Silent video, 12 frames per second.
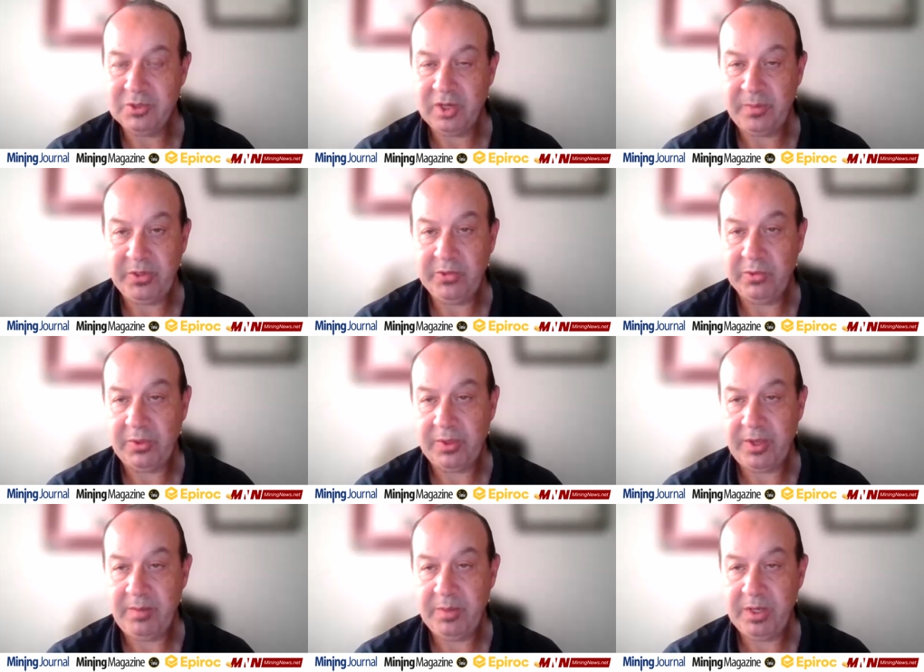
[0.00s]
topical
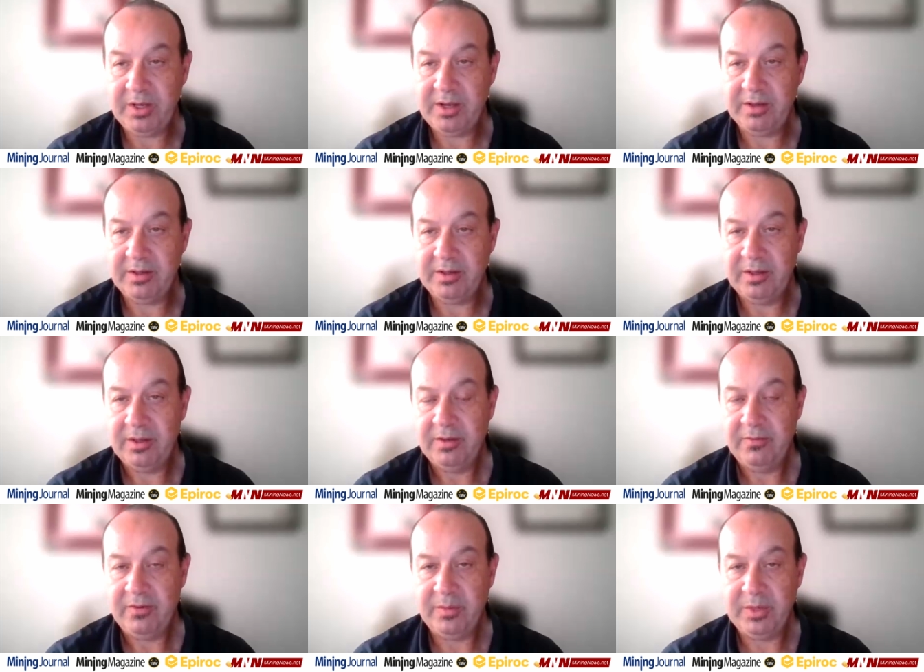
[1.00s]
theme, and, and
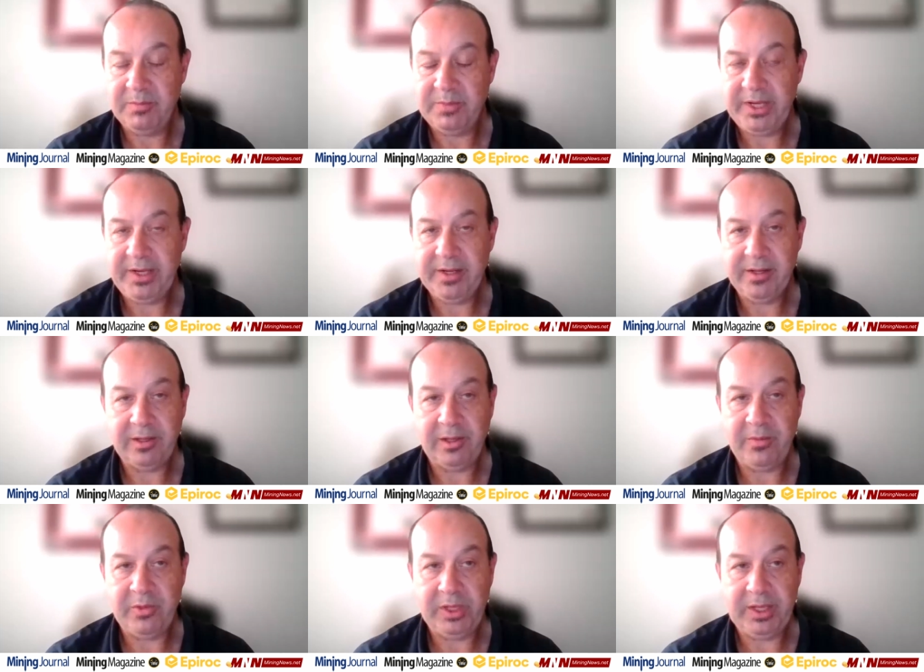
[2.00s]
from a, being a
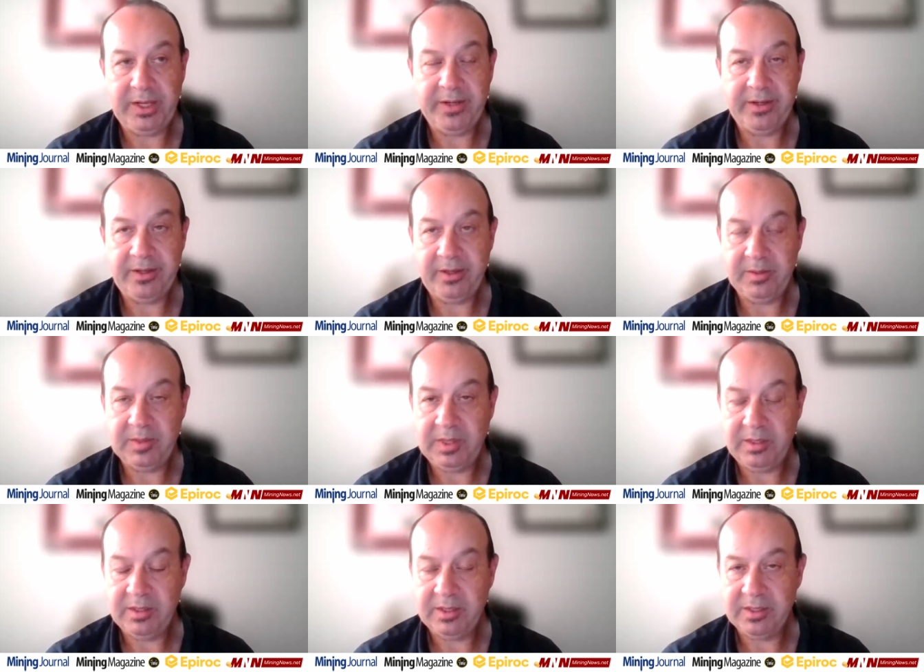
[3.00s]
global leader in,
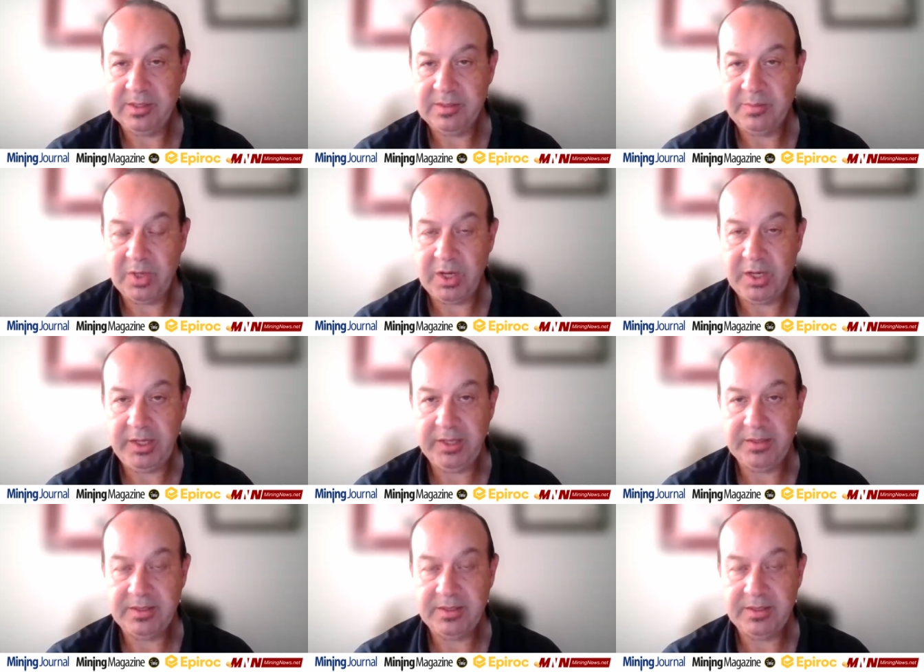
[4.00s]
in, I guess, in mining and